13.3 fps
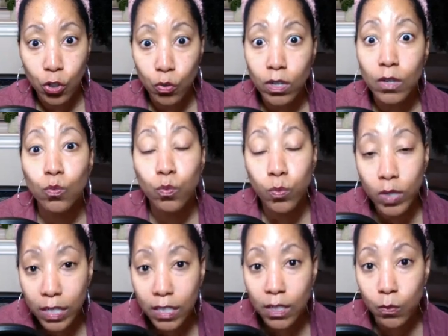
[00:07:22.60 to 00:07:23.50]
you can
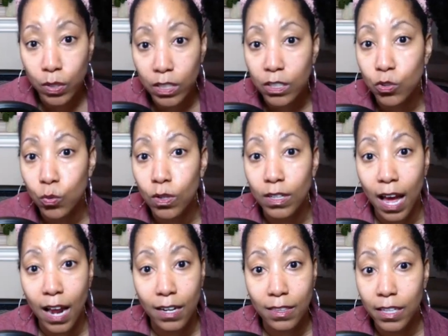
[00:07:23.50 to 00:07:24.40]
really, really do a
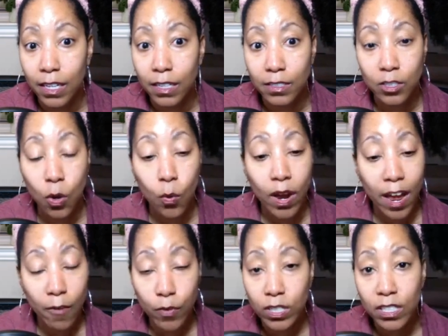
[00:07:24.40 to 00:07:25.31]
lot of things. So
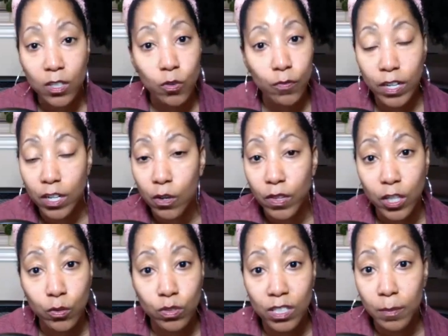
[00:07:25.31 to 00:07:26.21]
every single video
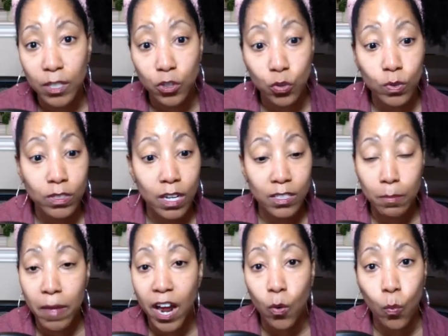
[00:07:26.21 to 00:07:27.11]
that you see me do, it
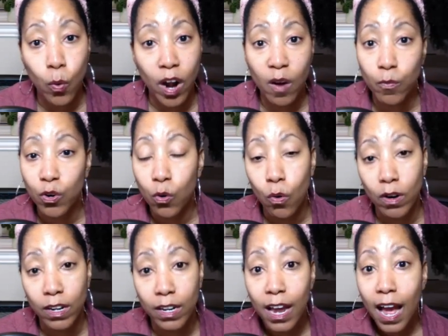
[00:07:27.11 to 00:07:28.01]
doesn't matter where I'm
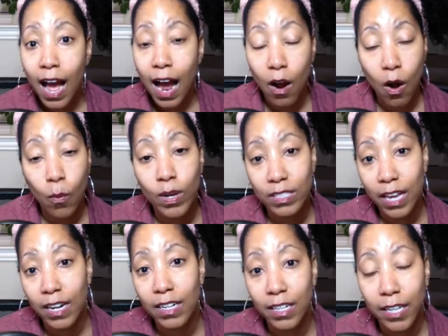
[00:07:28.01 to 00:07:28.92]
recording, I always
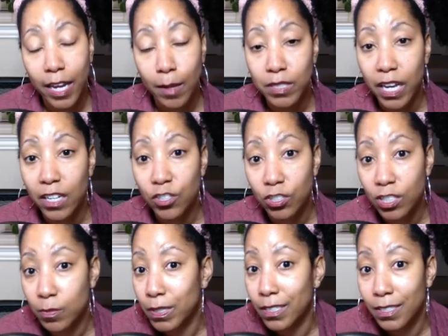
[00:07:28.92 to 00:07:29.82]
edit in Camtasia
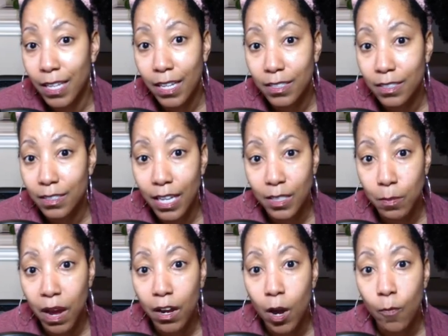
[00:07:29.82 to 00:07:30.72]
just because that's that's
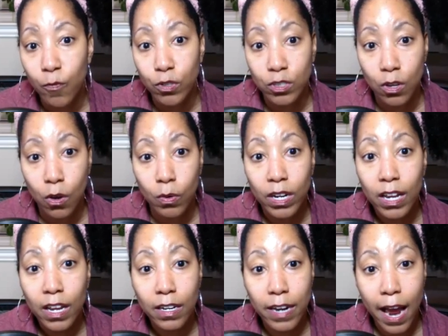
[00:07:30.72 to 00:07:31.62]
my comfort zone.
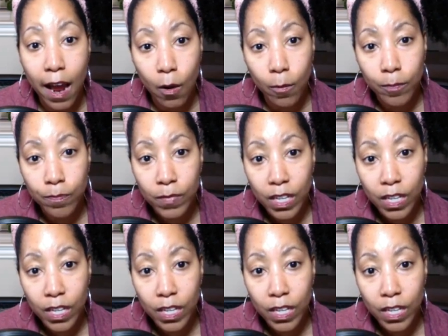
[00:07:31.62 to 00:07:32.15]
Now,